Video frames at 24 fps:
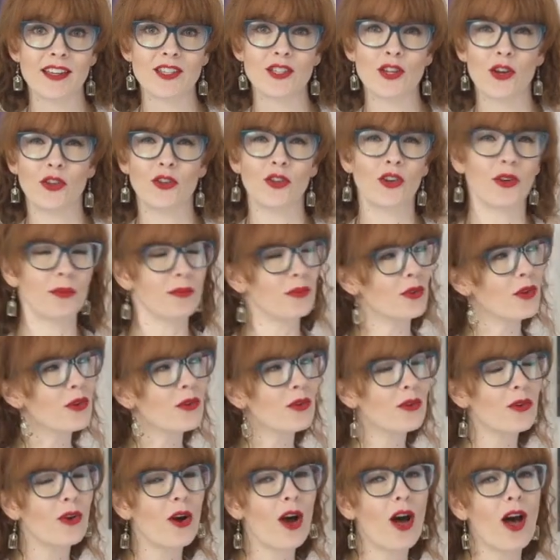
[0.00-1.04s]
Turn your
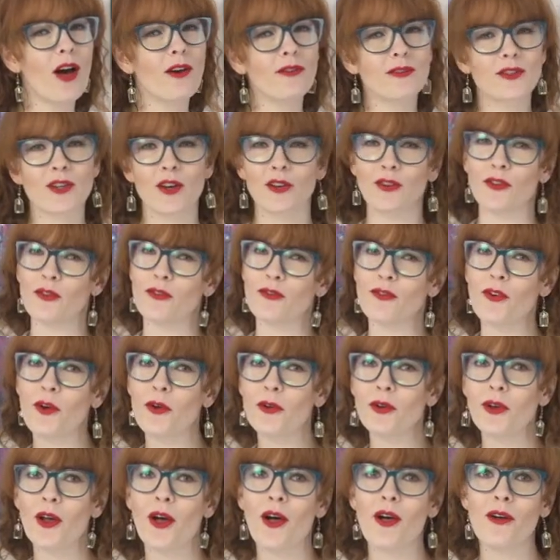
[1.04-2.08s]
computer off, turn your
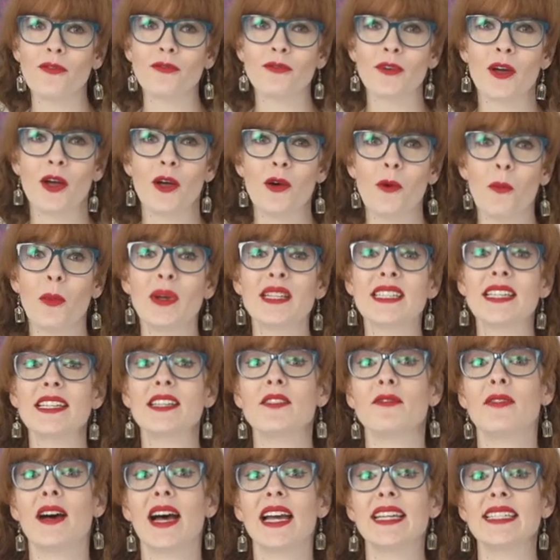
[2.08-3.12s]
phone off. Once a
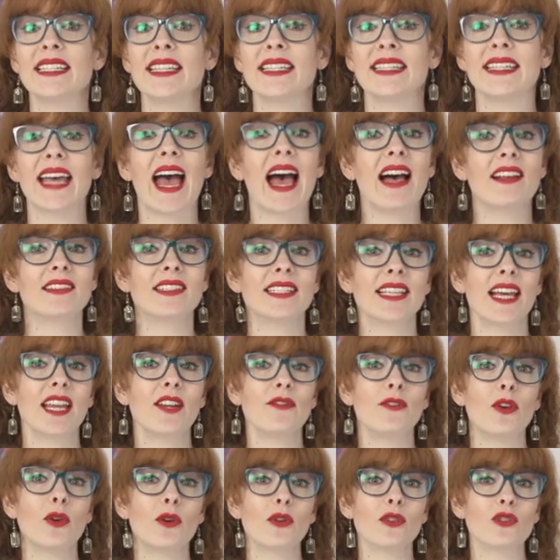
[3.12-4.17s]
device is outside
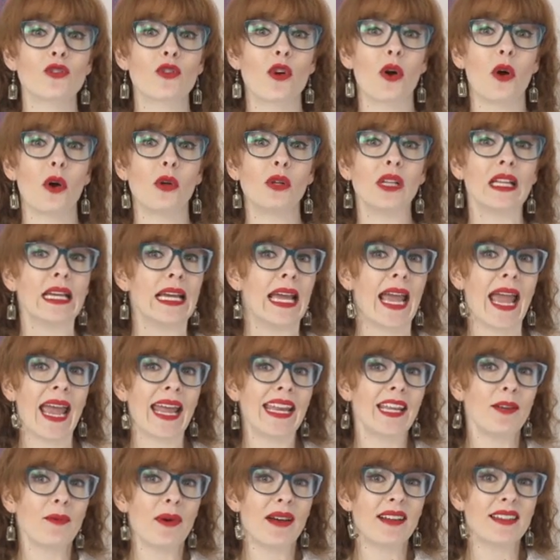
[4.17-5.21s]
of your control,
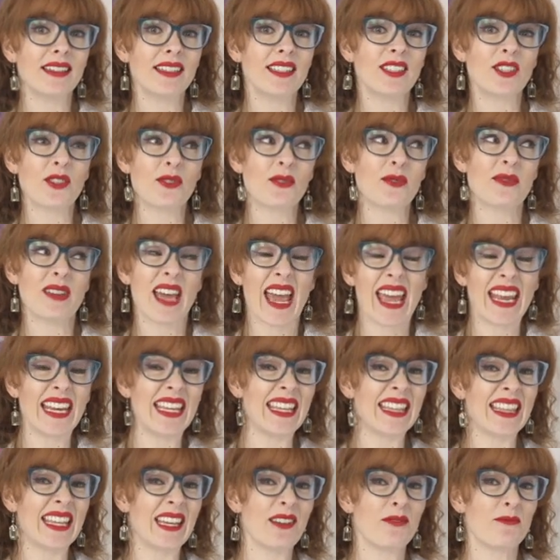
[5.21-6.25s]
anyone can do
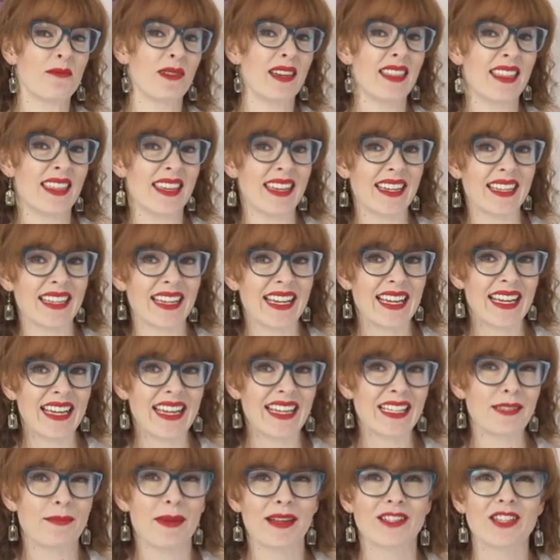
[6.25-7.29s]
anything with it.
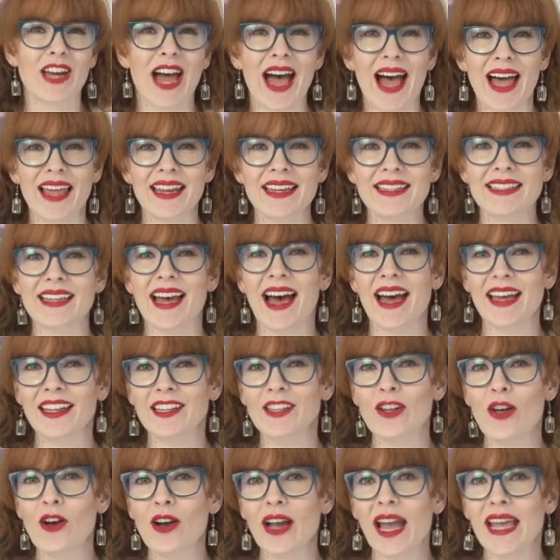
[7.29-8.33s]
It's much harder to
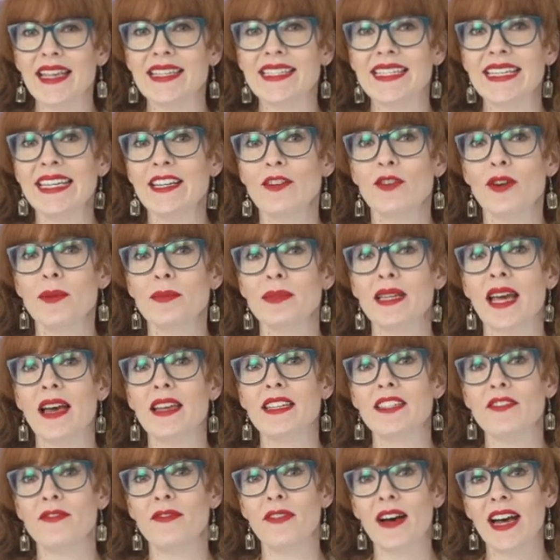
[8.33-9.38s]
unlock and decrypt a
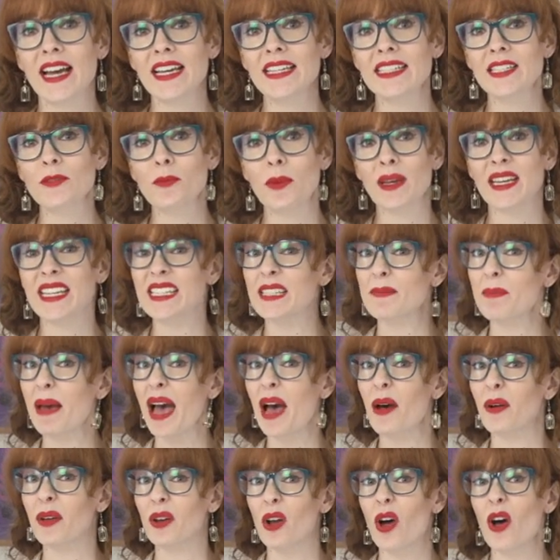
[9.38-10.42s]
device when it's
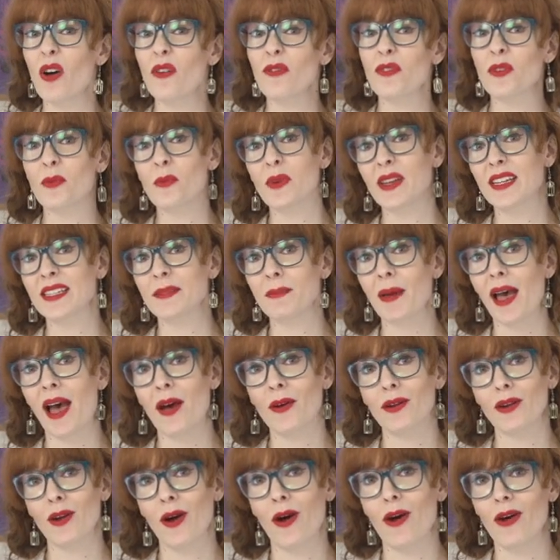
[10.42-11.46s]
powered off than when it's
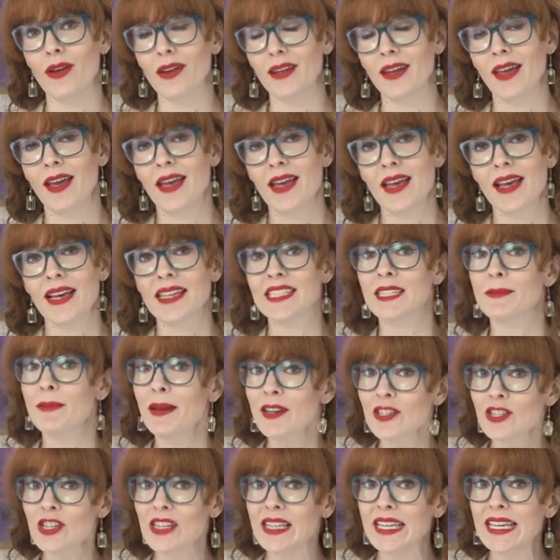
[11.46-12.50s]
powered on,
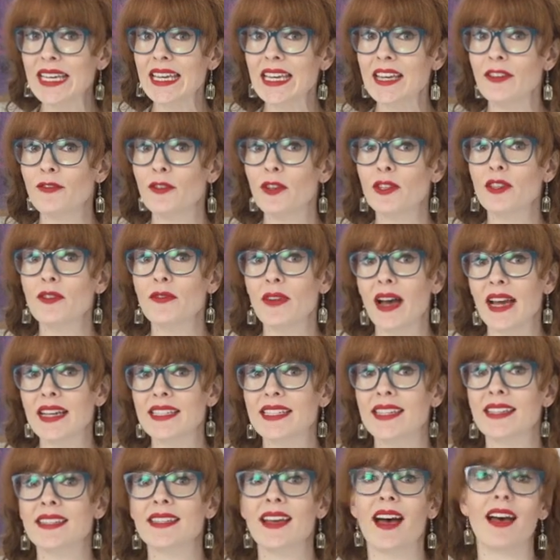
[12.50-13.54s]
especially if your
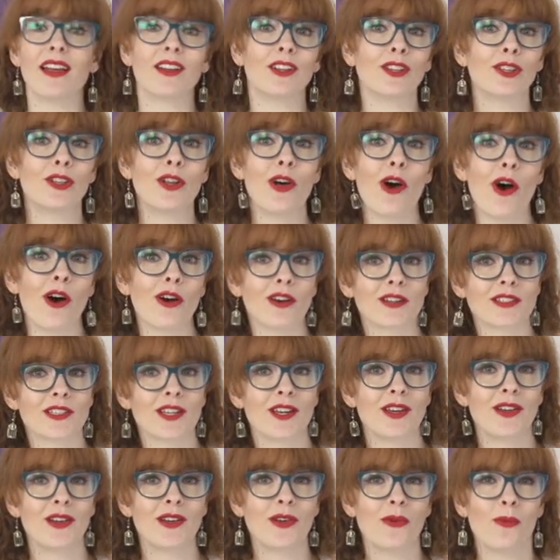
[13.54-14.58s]
device is unlocked.
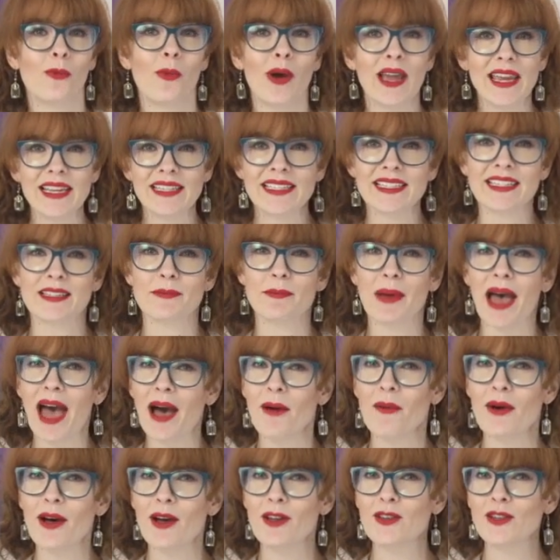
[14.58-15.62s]
Wait to
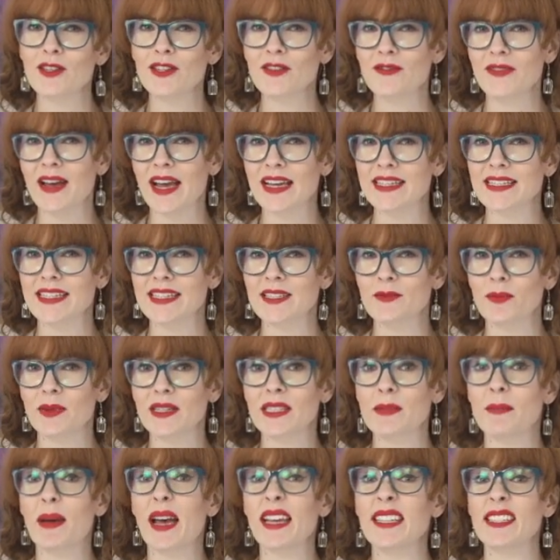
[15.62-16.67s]
power on your devices
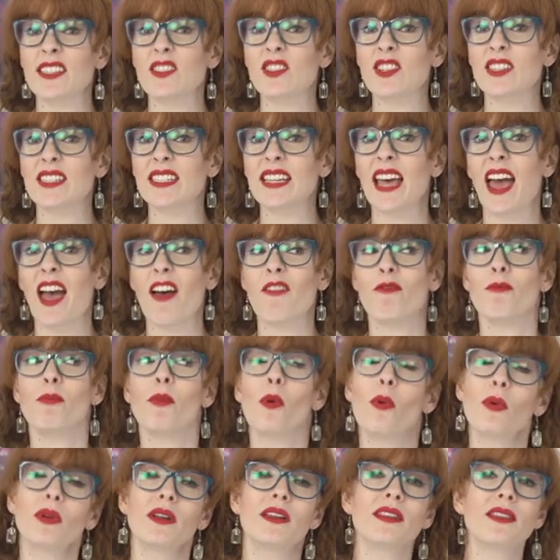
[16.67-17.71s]
once passengers have
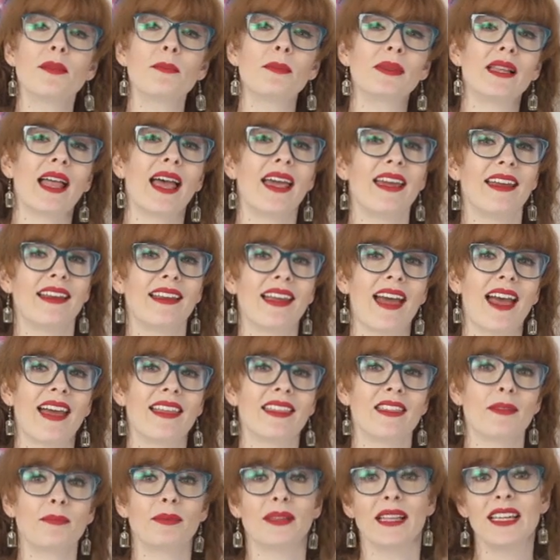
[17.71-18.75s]
boarded the plane
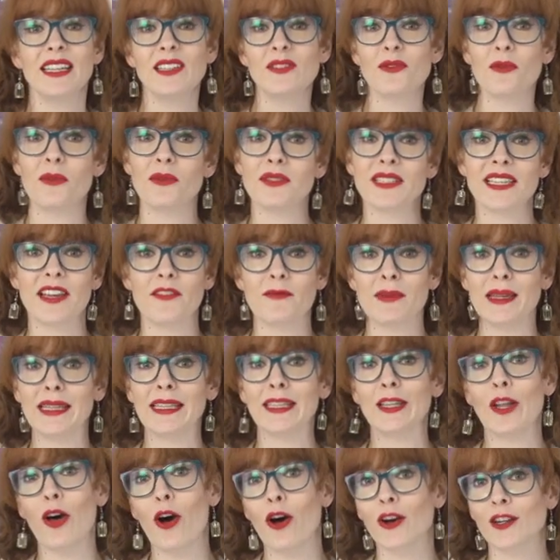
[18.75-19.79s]
and the plane doors have been
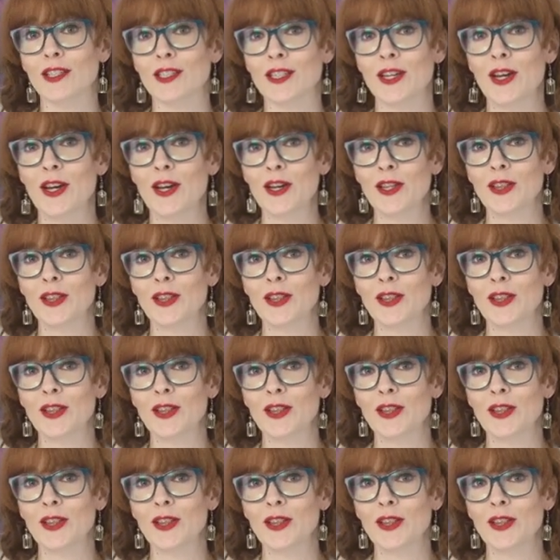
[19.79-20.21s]
locked.